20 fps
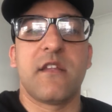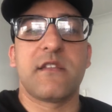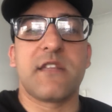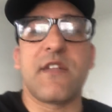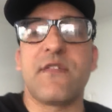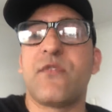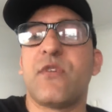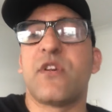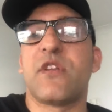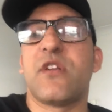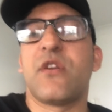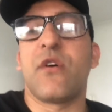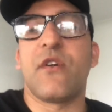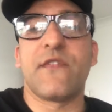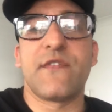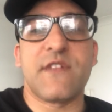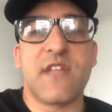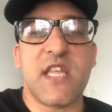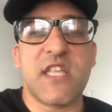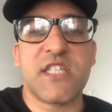they've got a lot
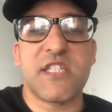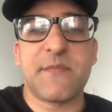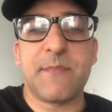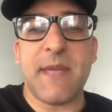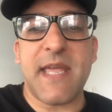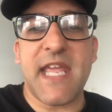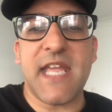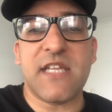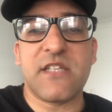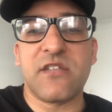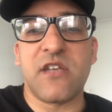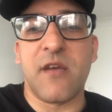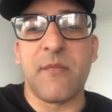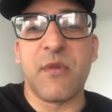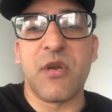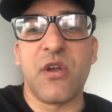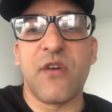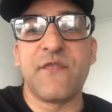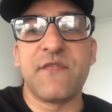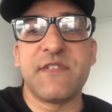of spare
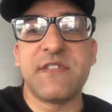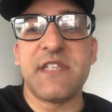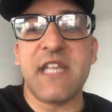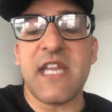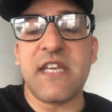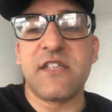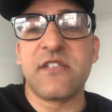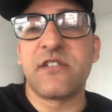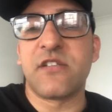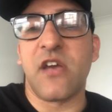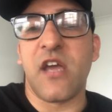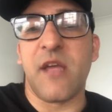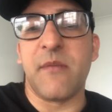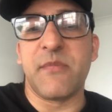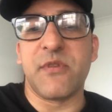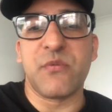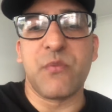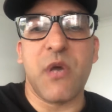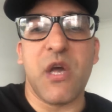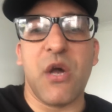time, a lot of dead
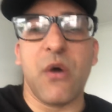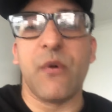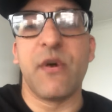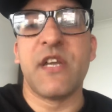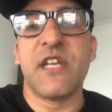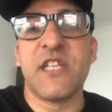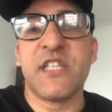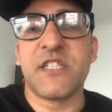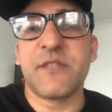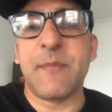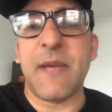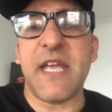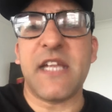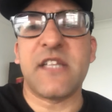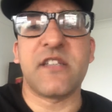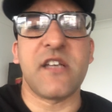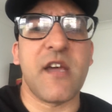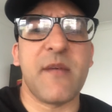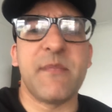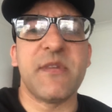time as well. Spare
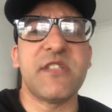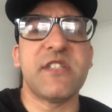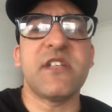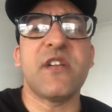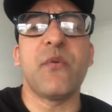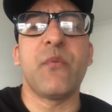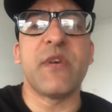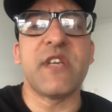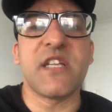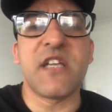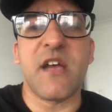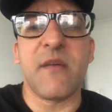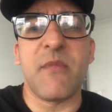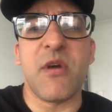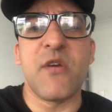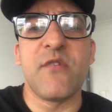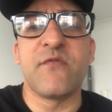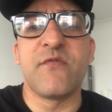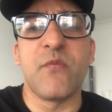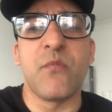time is, you know, when you come
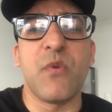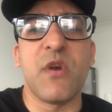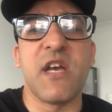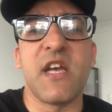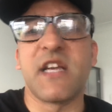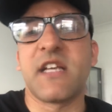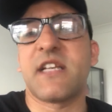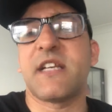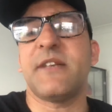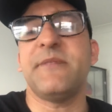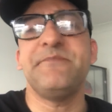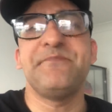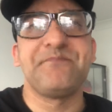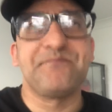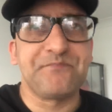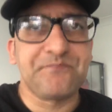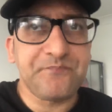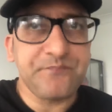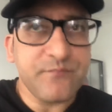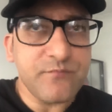home from work,
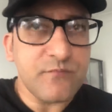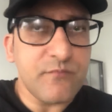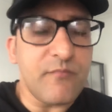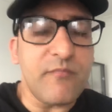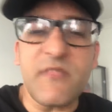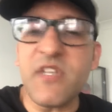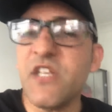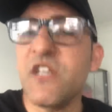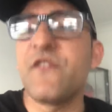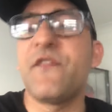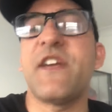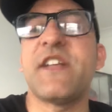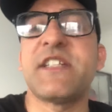you're